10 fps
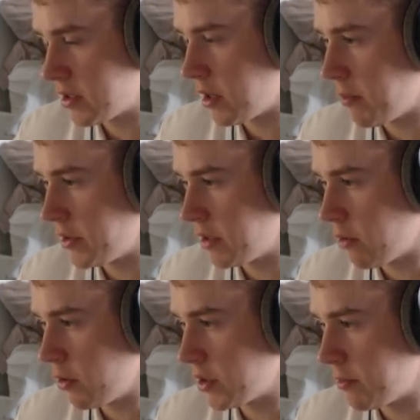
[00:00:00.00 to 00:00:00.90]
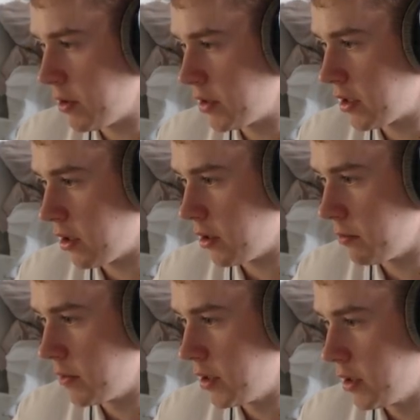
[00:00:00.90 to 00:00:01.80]
It's not a multi-row. It's a
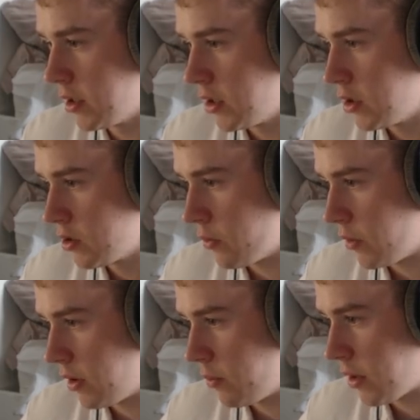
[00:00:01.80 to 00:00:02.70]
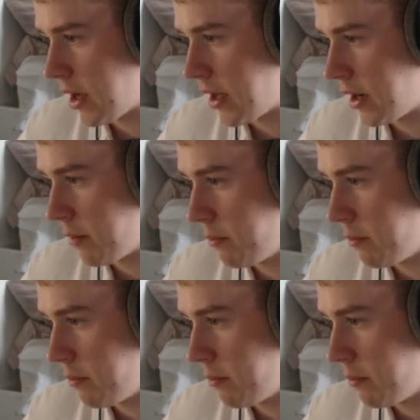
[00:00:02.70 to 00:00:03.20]
multi-column. So if we want to add in a